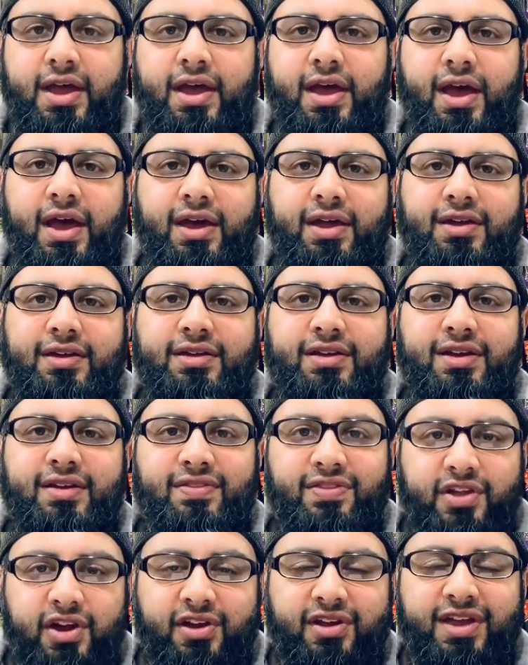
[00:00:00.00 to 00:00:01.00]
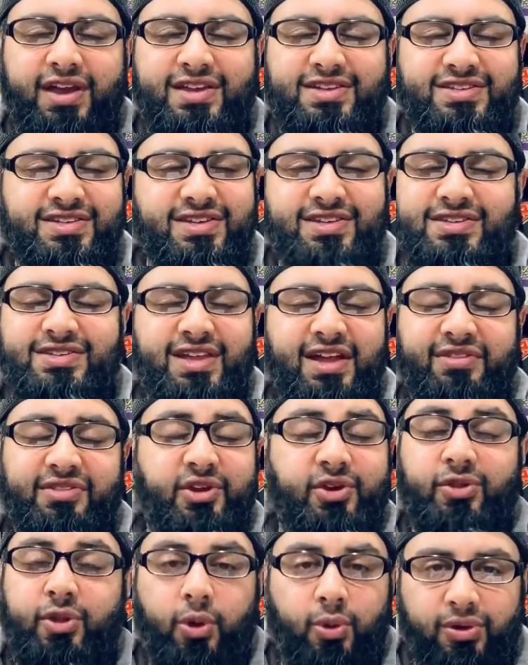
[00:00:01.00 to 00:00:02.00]
and in their cases that
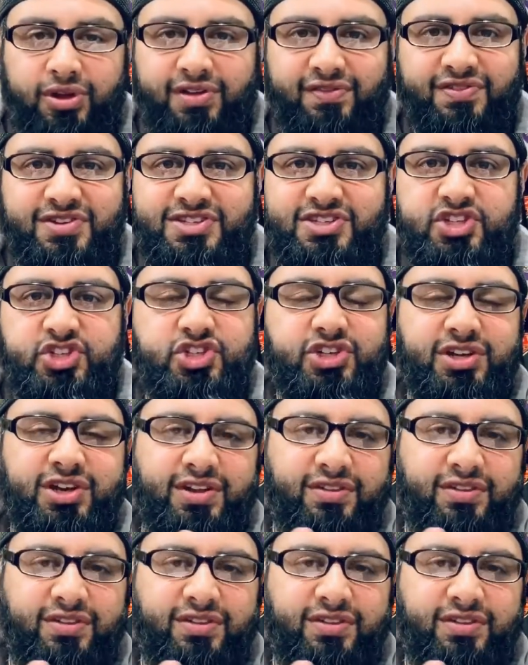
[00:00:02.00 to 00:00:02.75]
they're the only physician